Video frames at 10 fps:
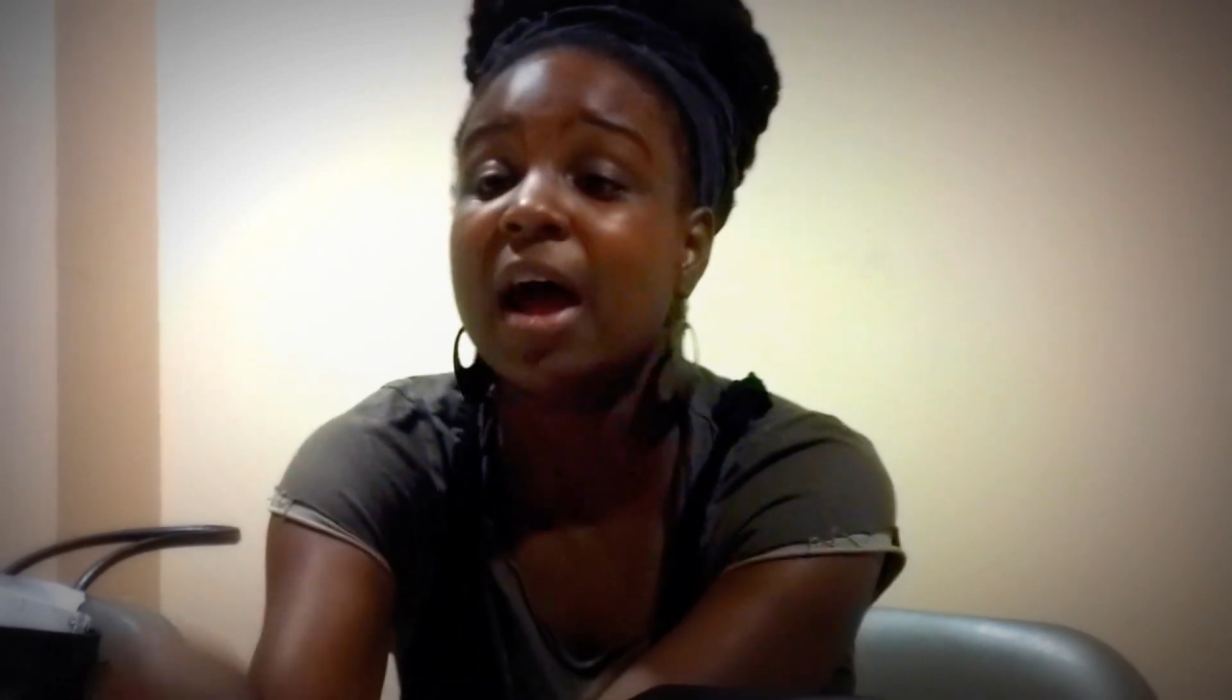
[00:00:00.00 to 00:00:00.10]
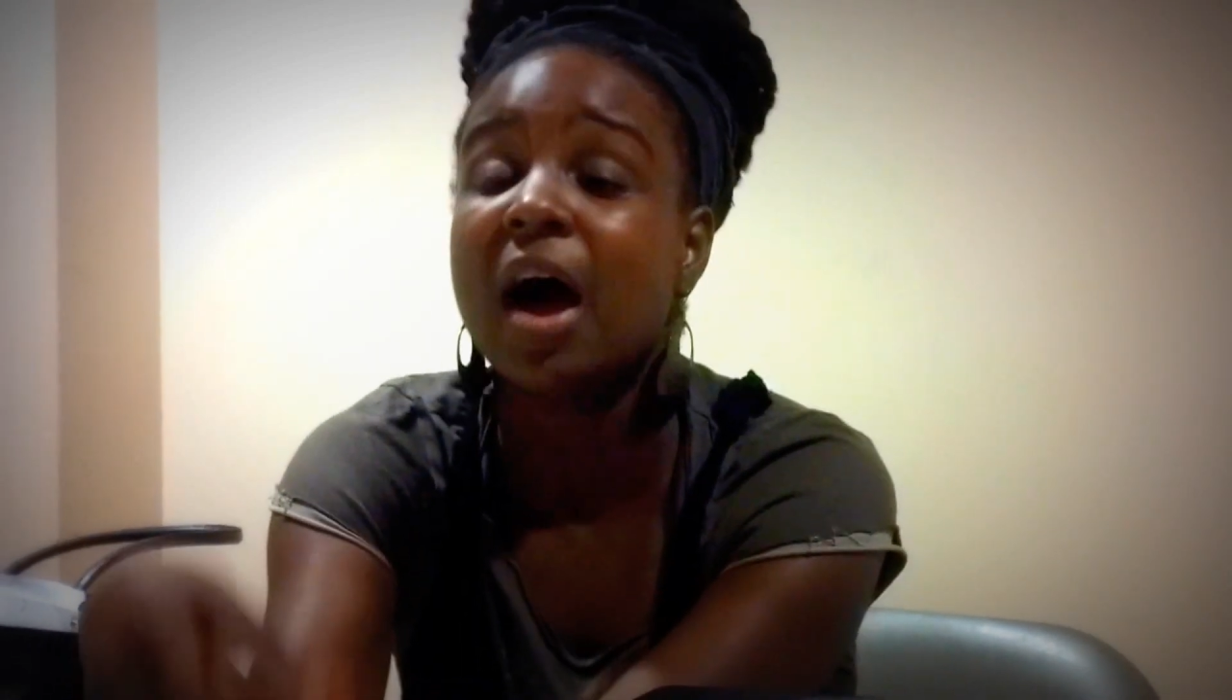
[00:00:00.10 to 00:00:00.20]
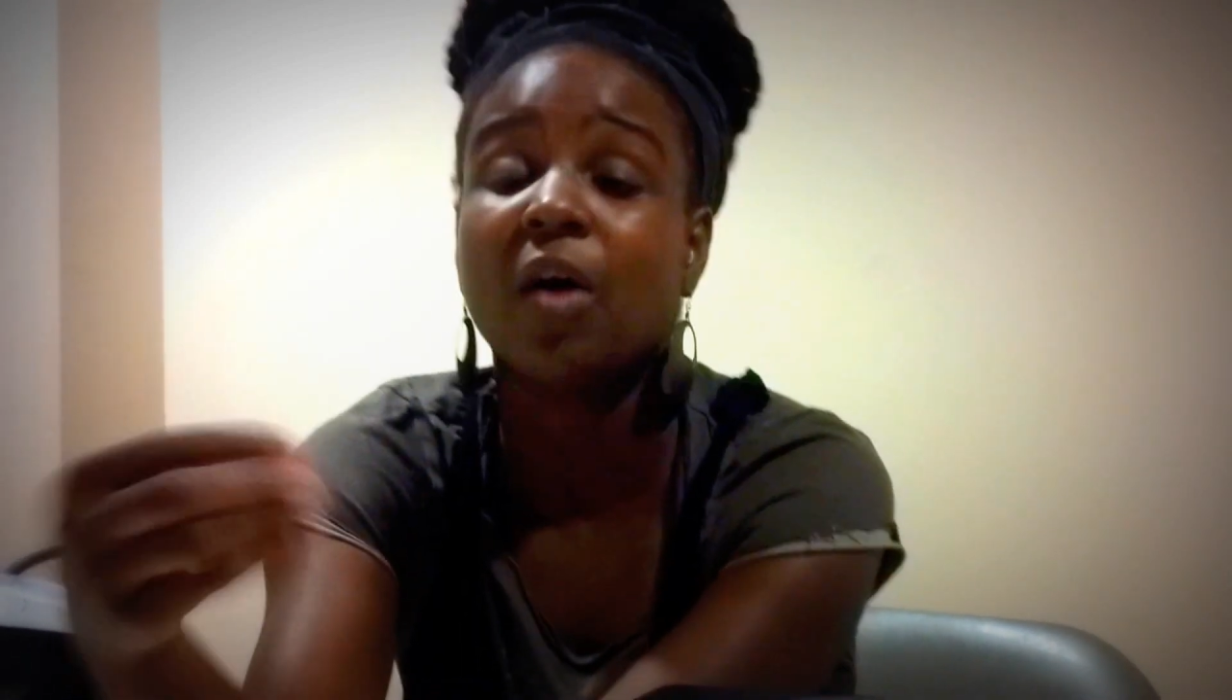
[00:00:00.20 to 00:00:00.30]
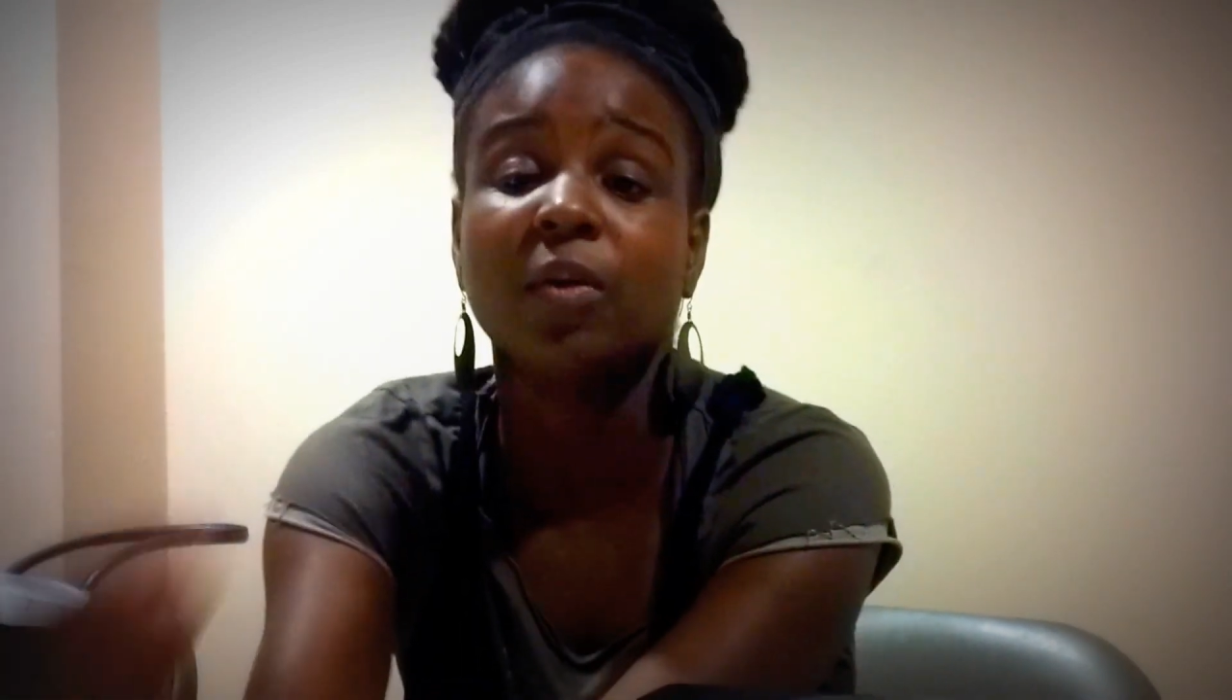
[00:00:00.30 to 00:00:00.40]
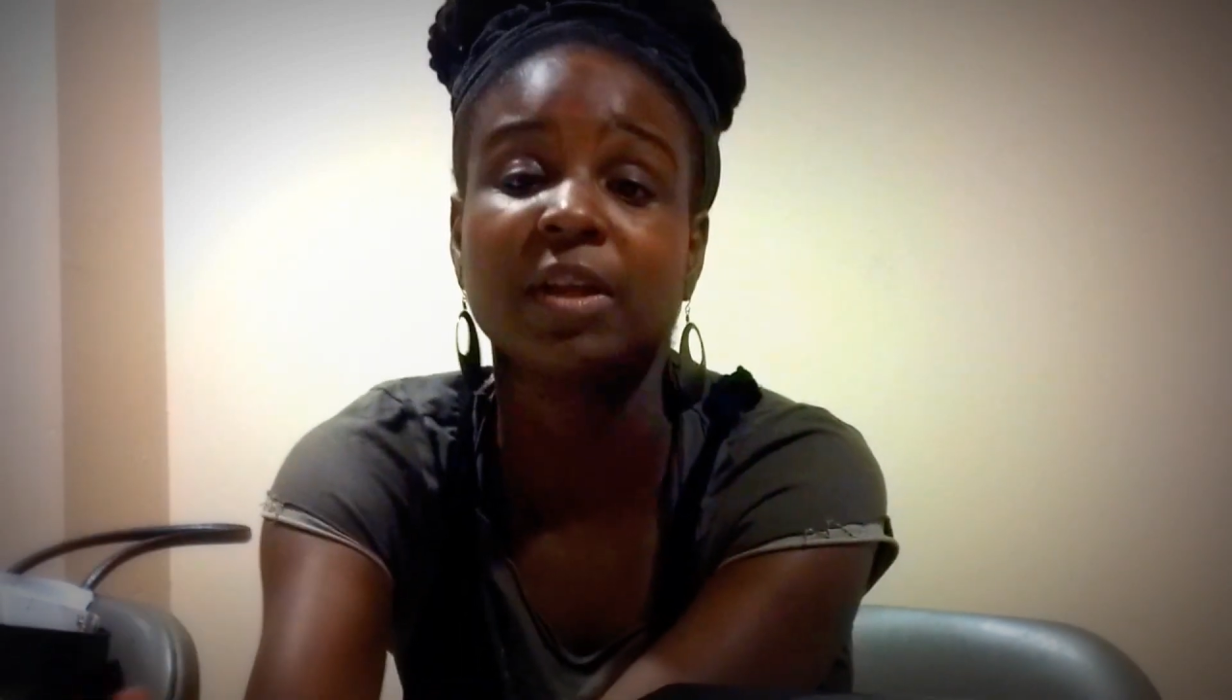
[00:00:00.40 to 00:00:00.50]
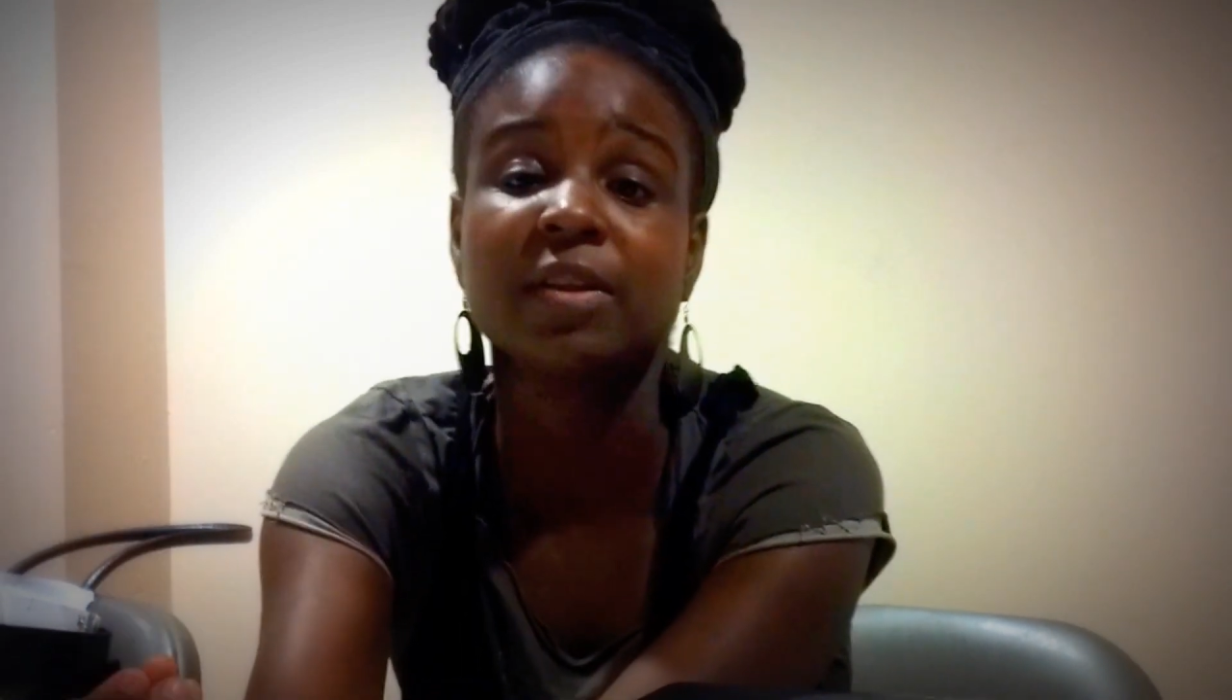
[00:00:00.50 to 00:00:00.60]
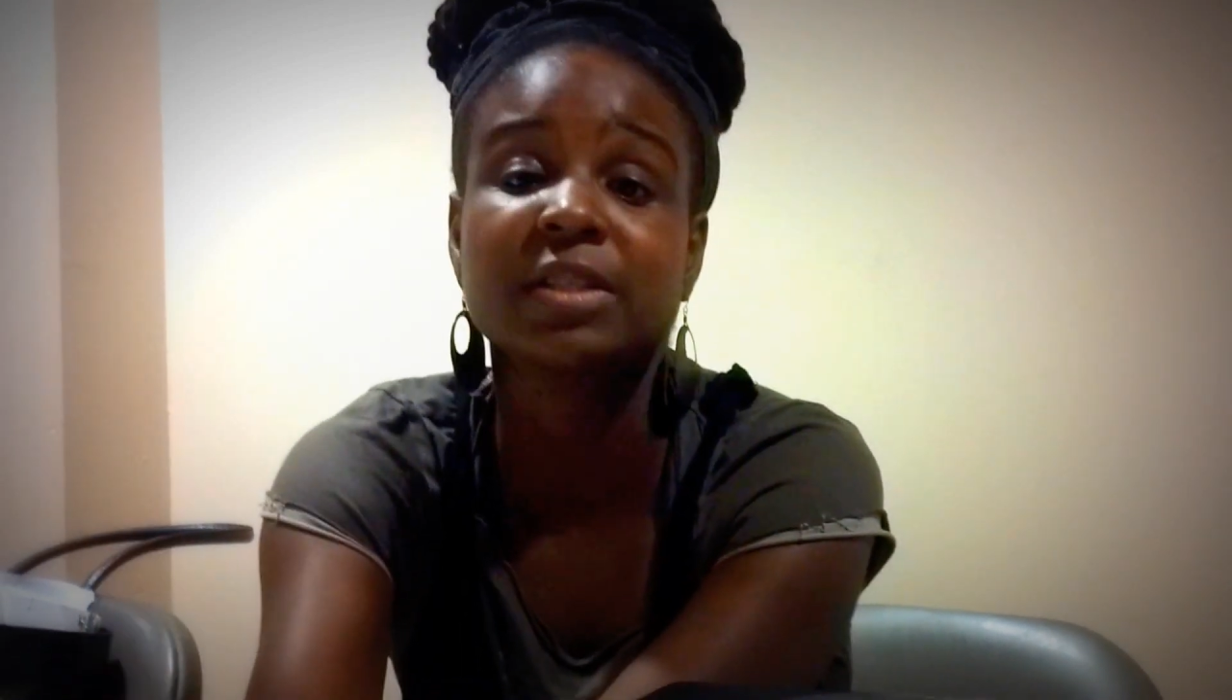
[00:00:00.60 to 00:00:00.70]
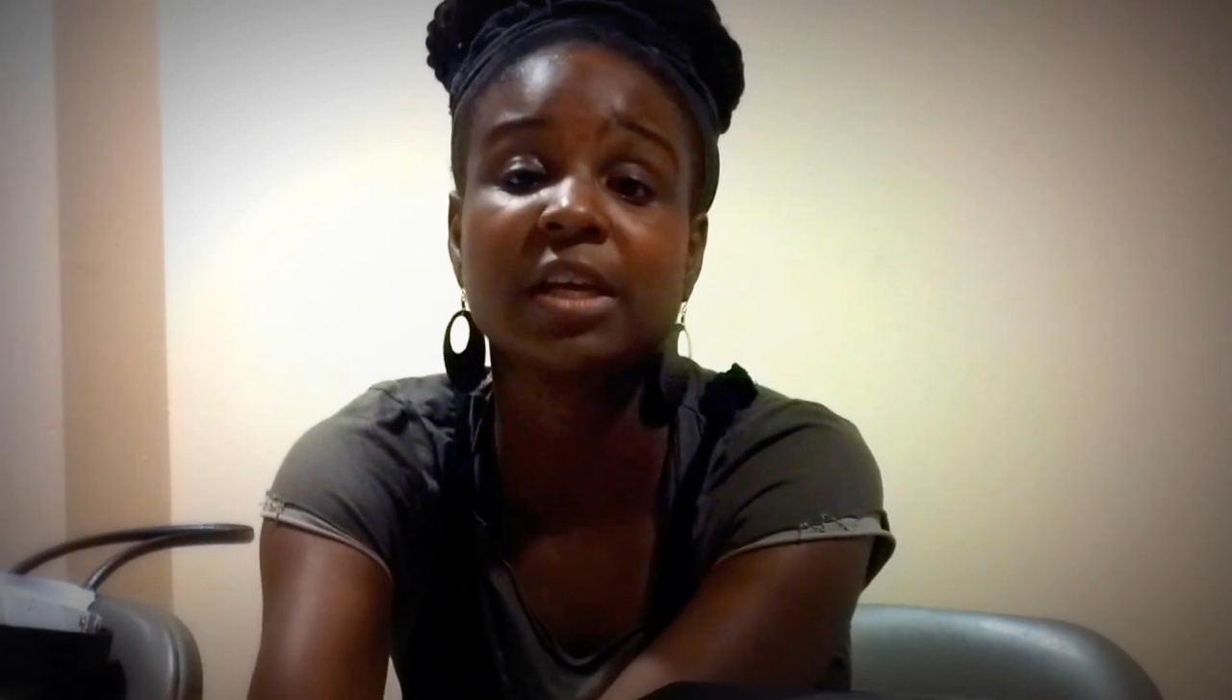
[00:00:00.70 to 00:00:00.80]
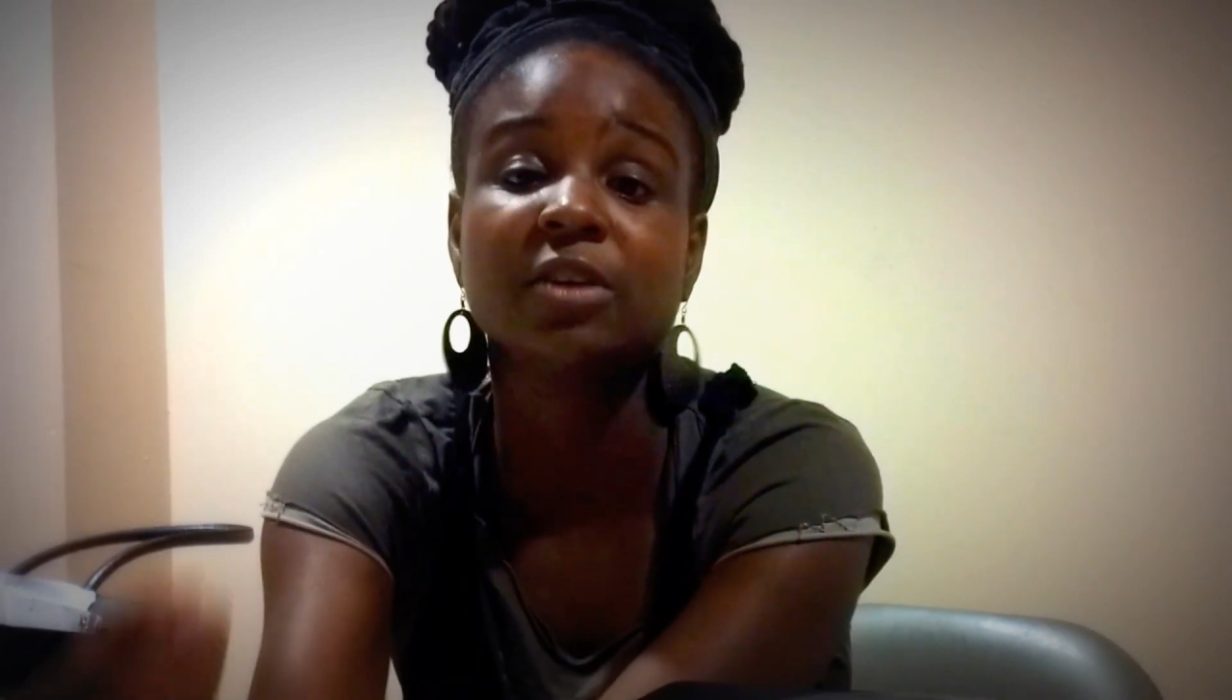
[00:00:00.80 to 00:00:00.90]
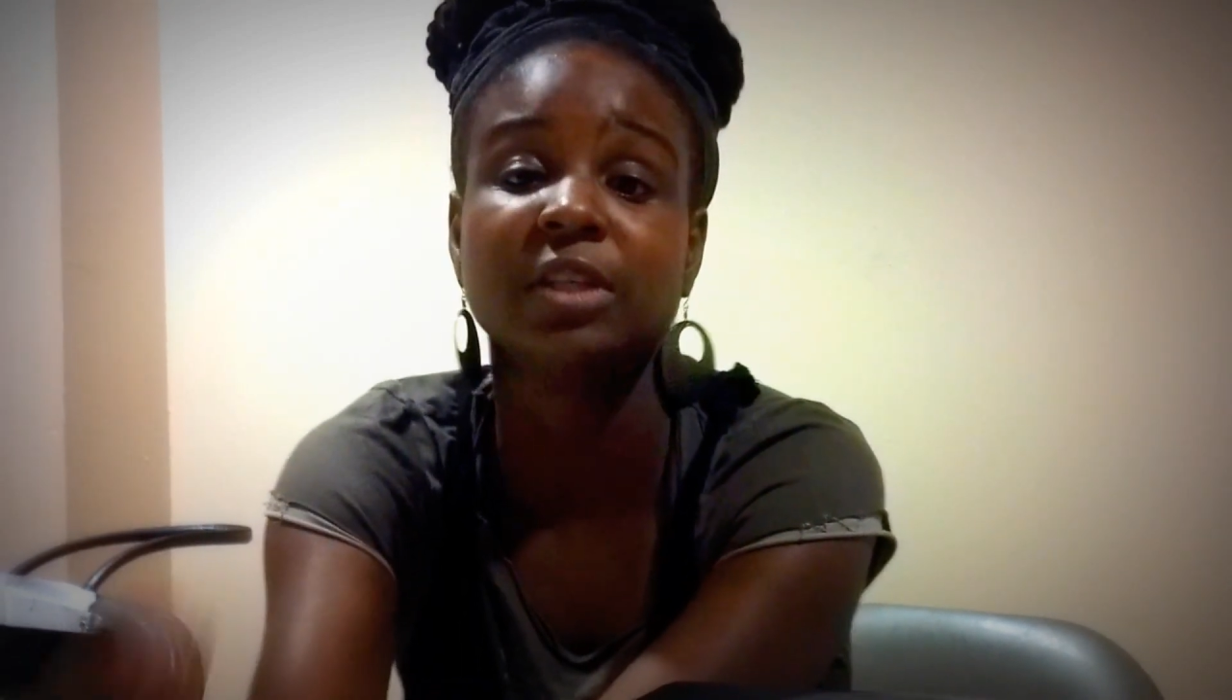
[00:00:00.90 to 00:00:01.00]
hone in the
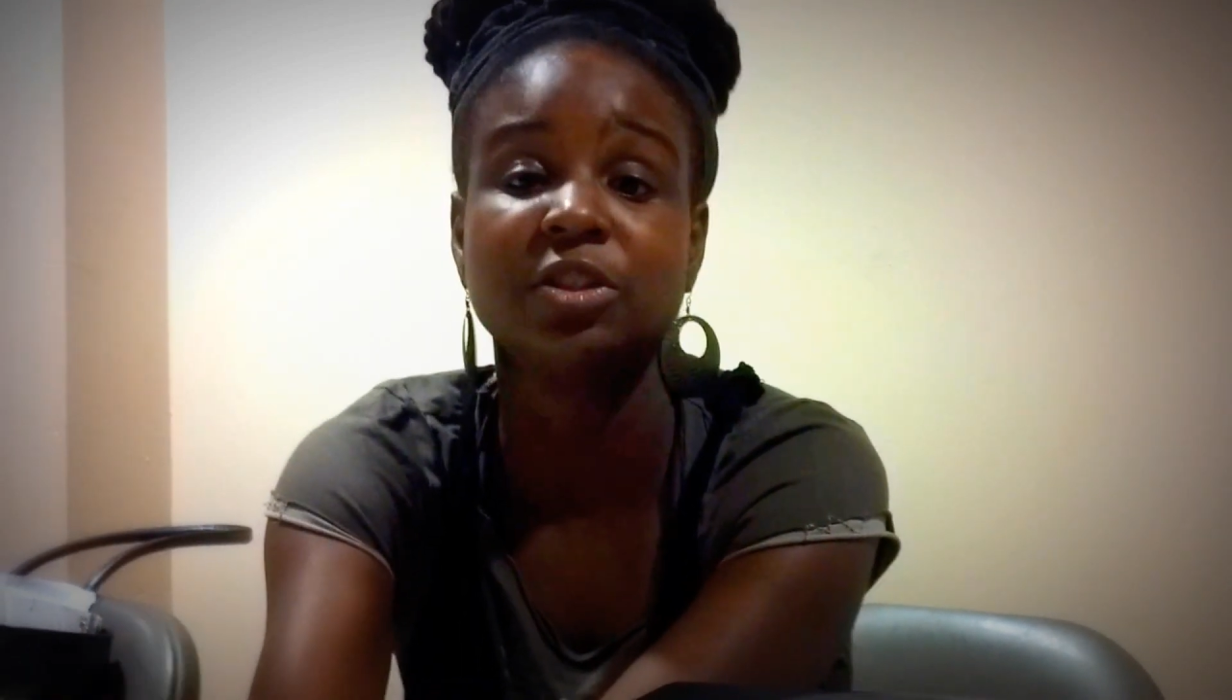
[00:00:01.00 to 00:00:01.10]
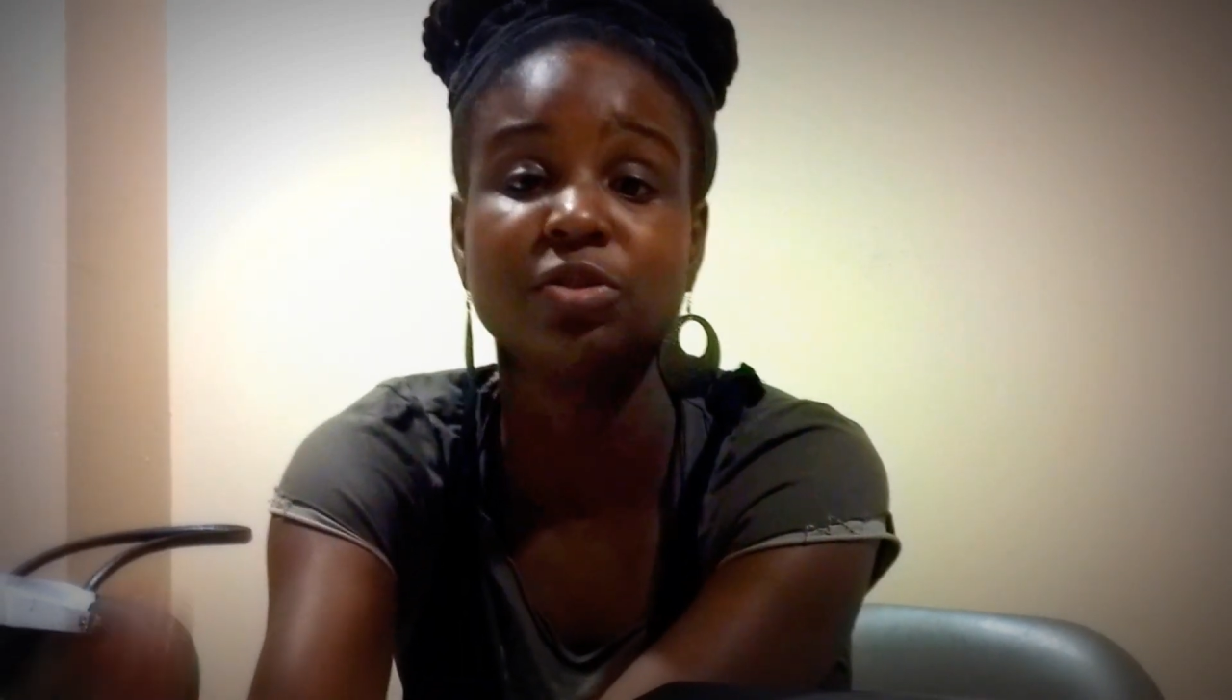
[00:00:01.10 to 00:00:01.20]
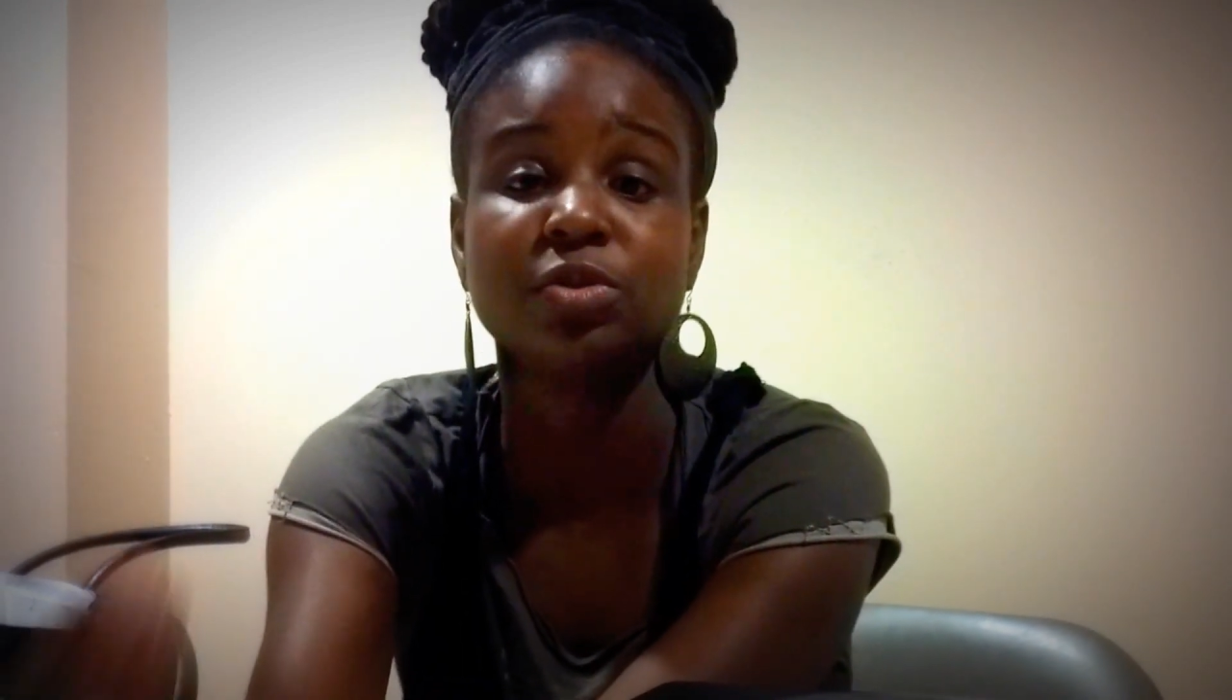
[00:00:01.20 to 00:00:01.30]
skills that